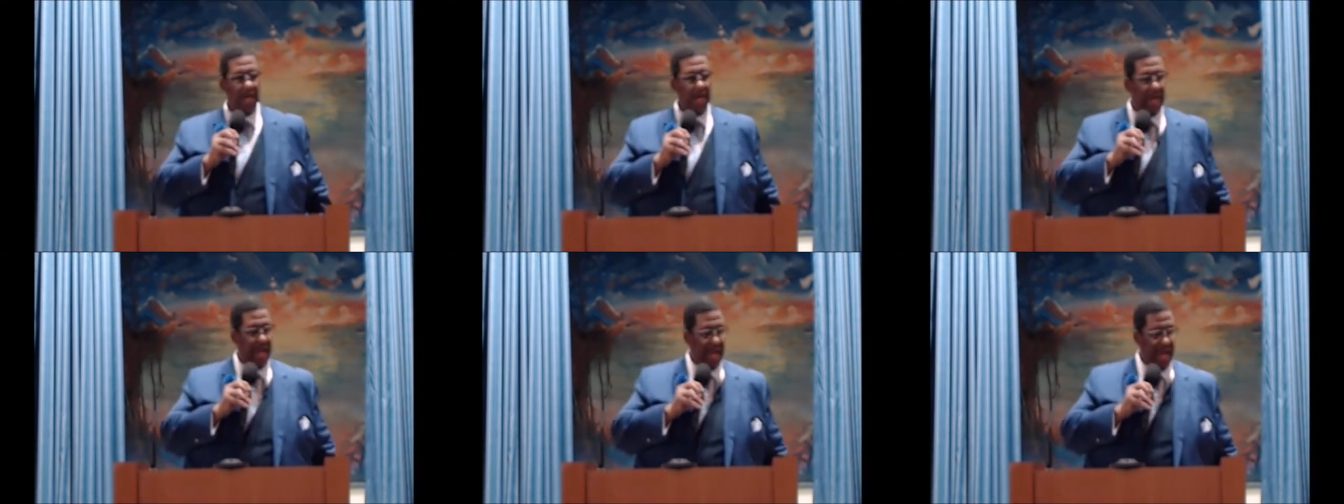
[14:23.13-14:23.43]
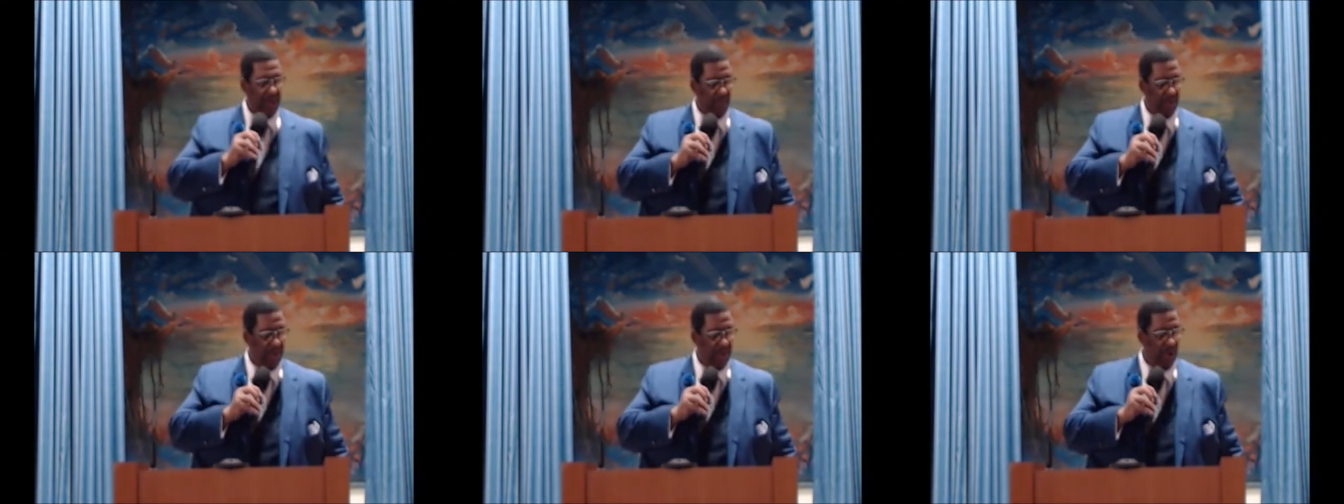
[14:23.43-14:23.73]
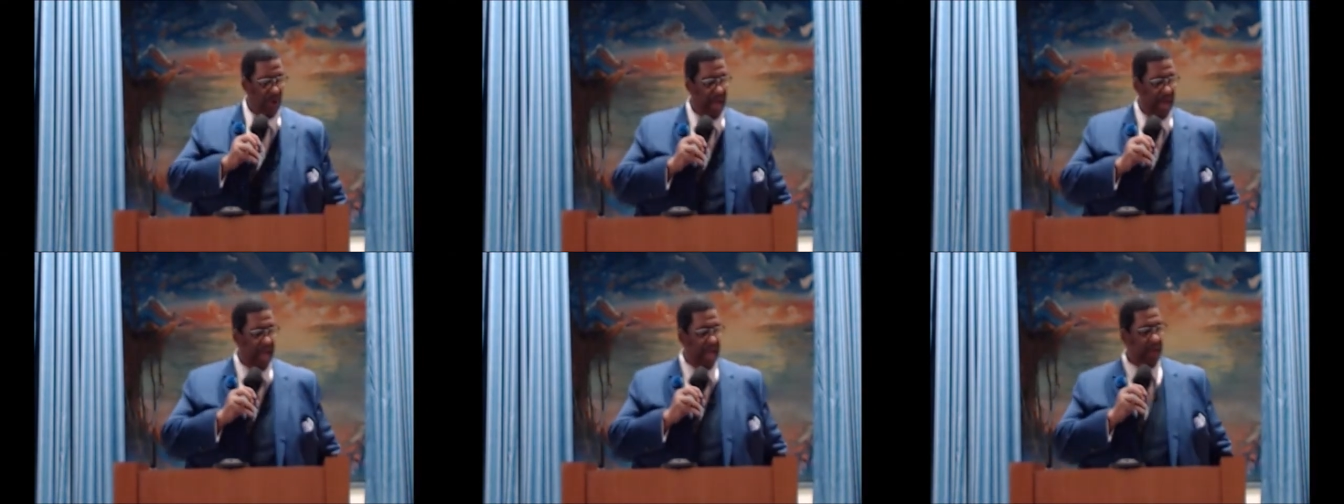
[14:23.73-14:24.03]
And we
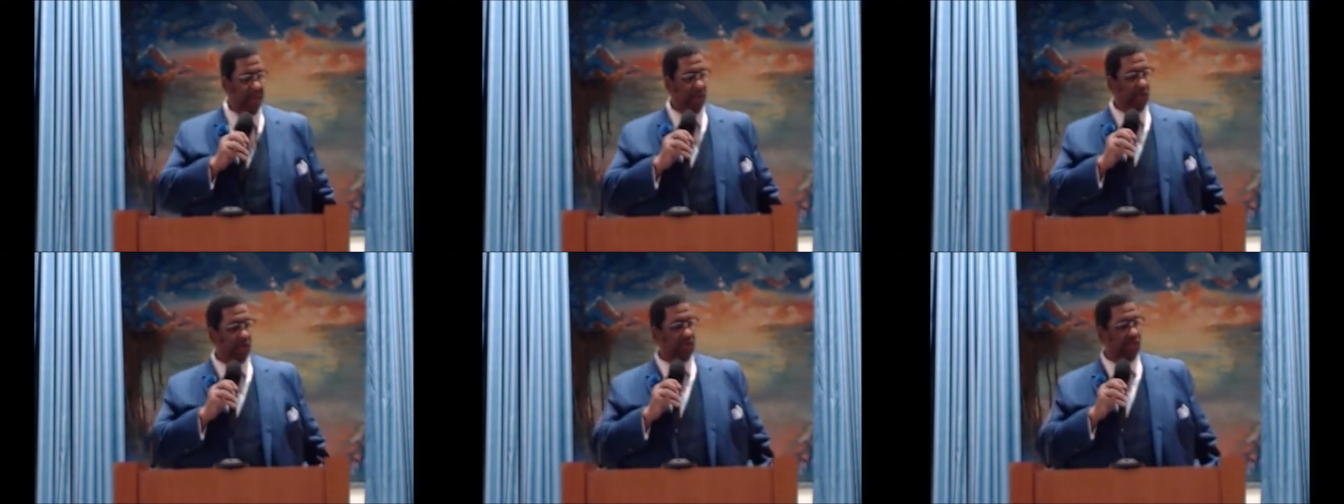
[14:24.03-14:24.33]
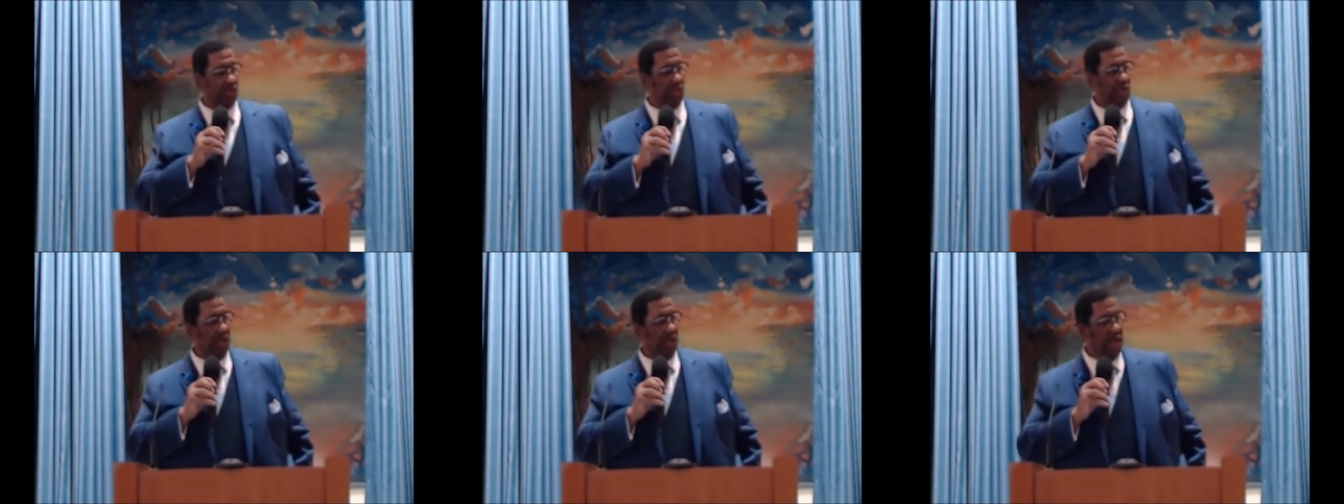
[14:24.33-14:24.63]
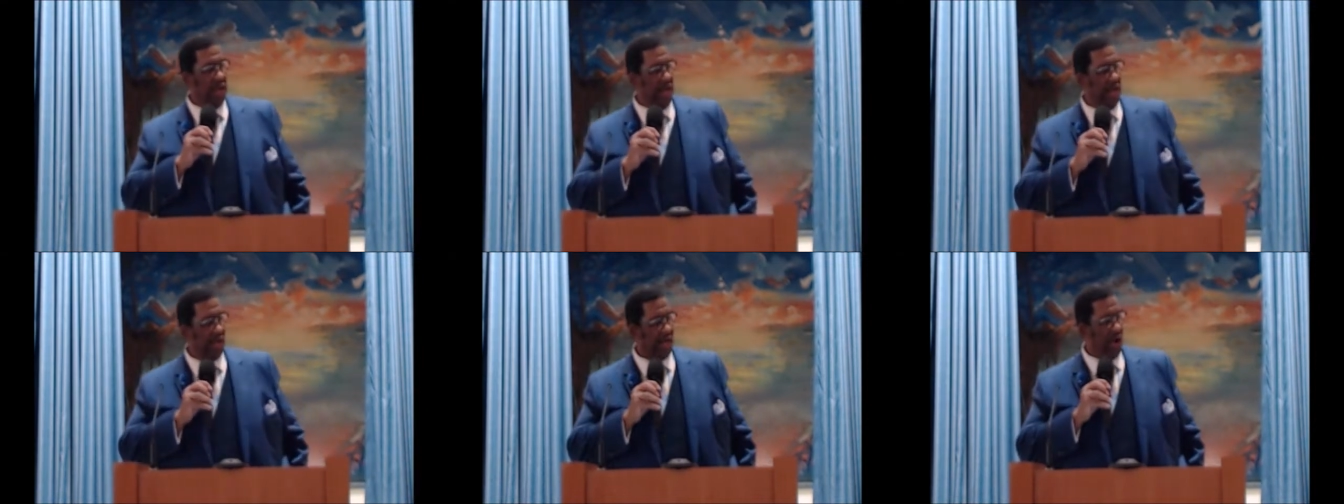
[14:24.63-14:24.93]
were able to
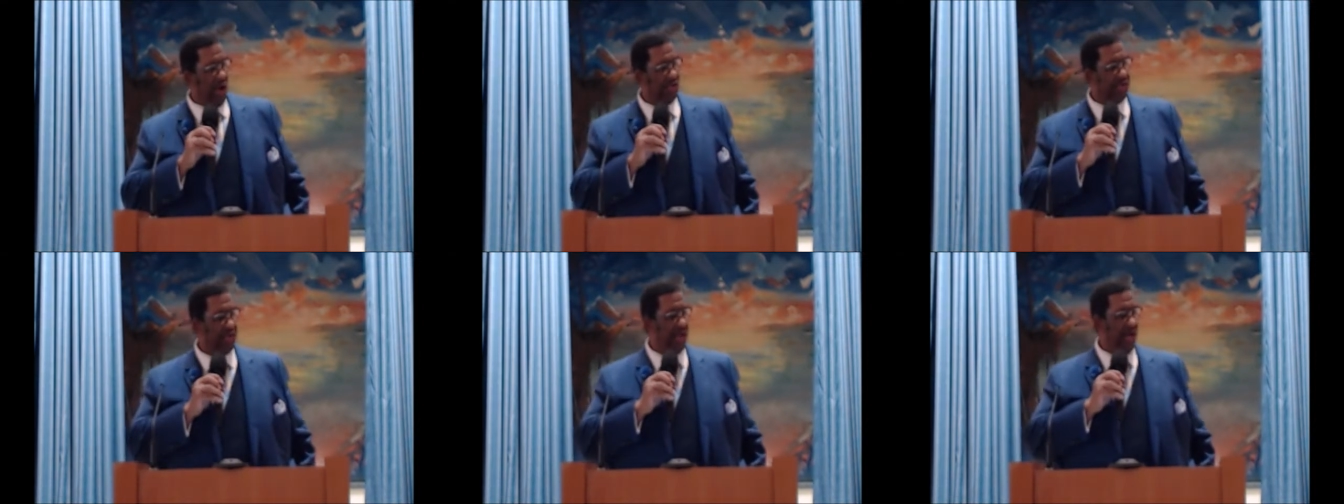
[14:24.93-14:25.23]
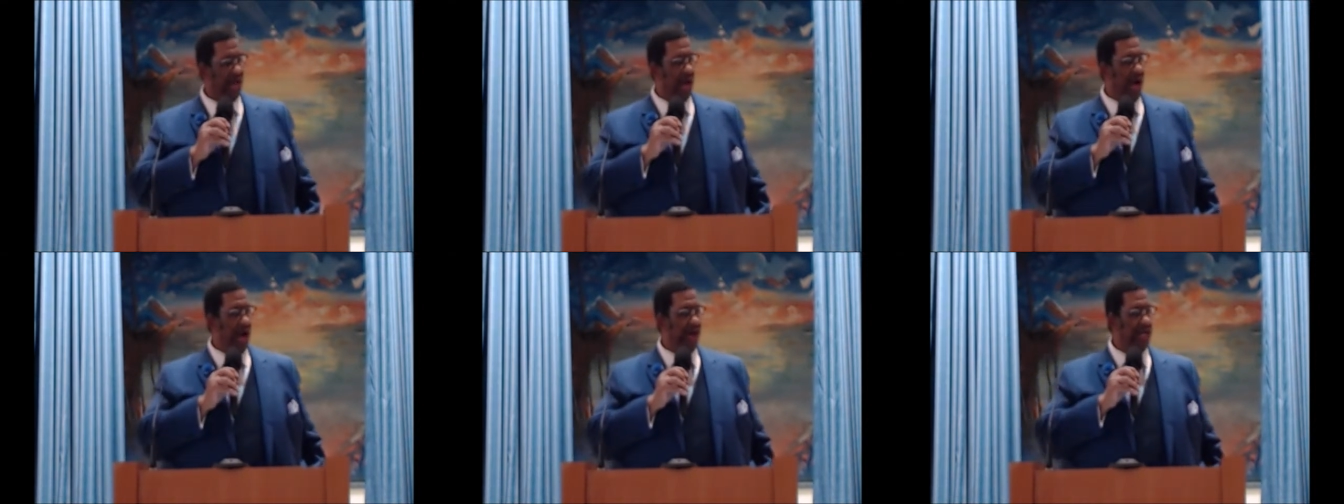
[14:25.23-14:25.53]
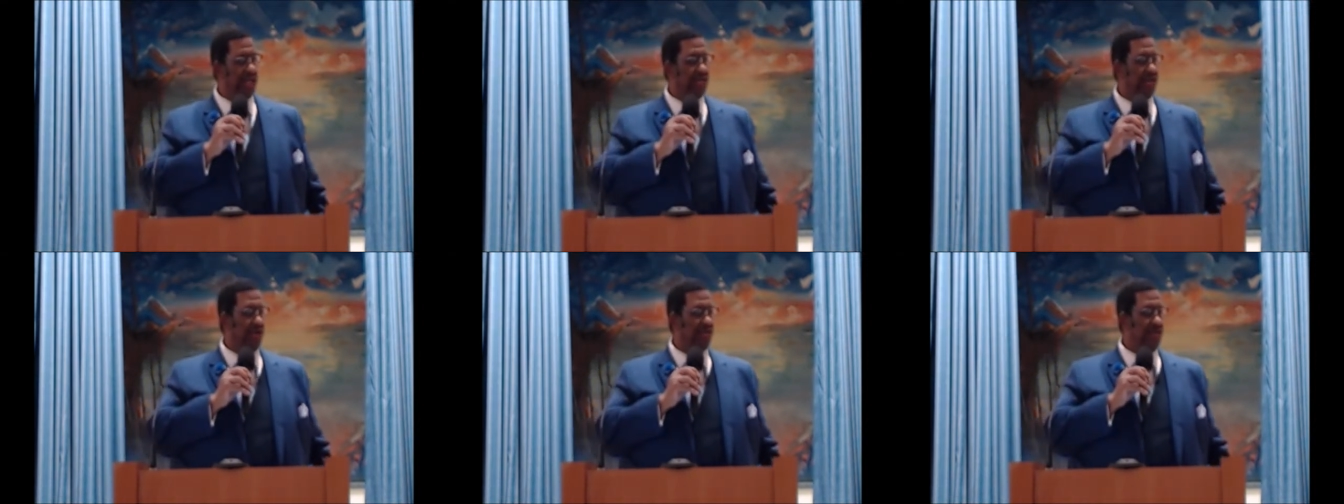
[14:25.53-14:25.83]
go to the
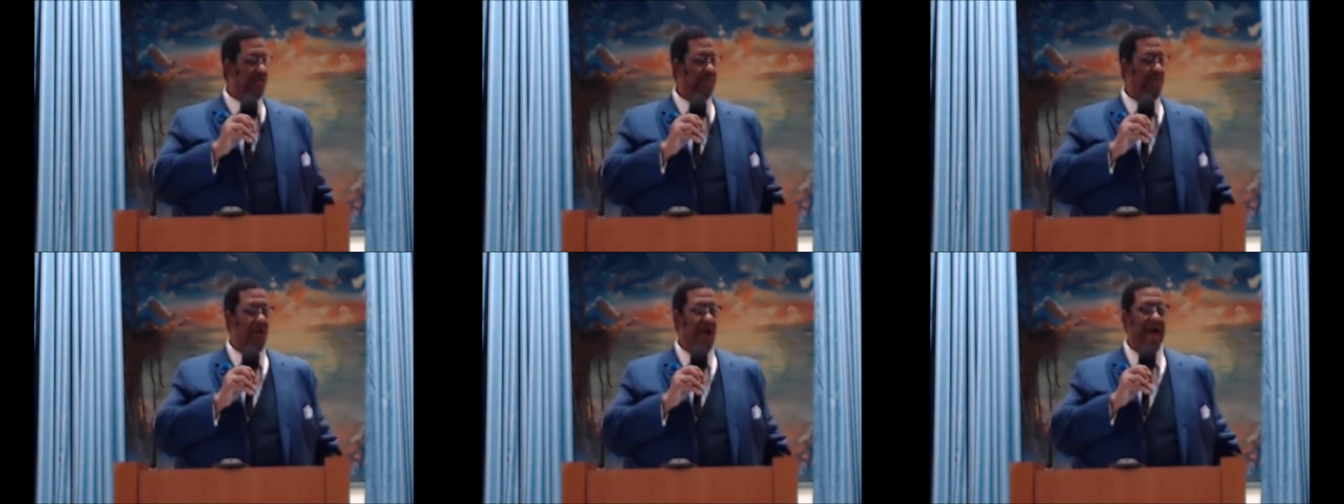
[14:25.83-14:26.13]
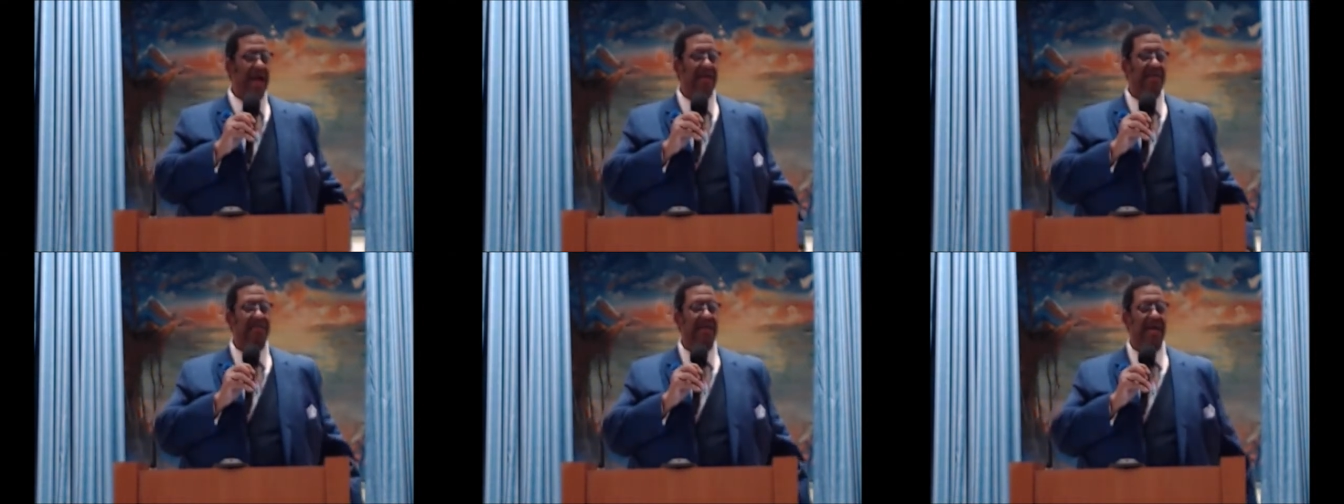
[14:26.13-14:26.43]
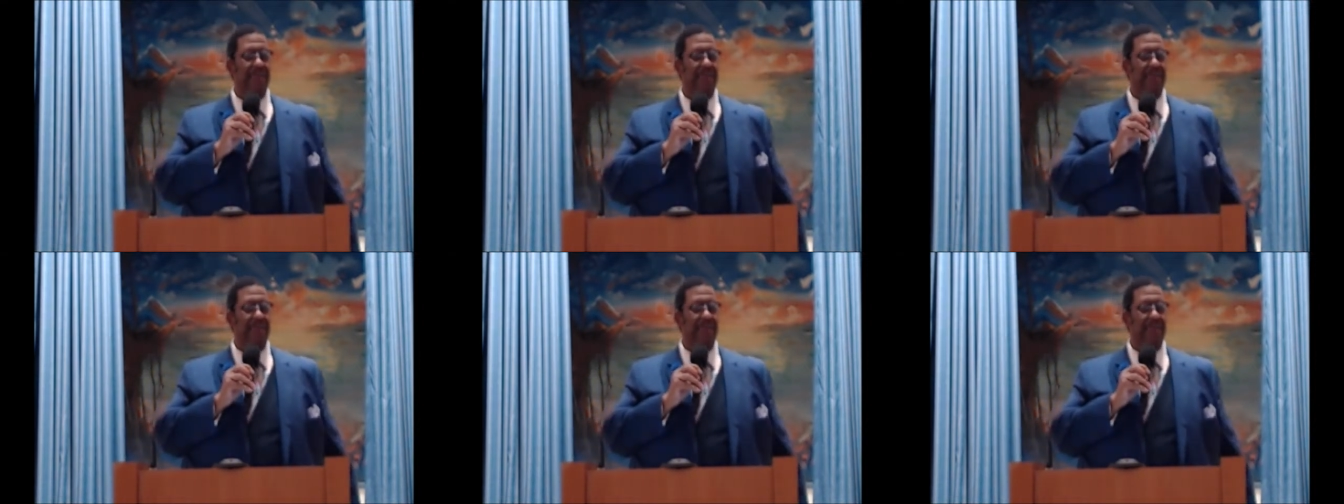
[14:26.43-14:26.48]
Lauded Church of Christ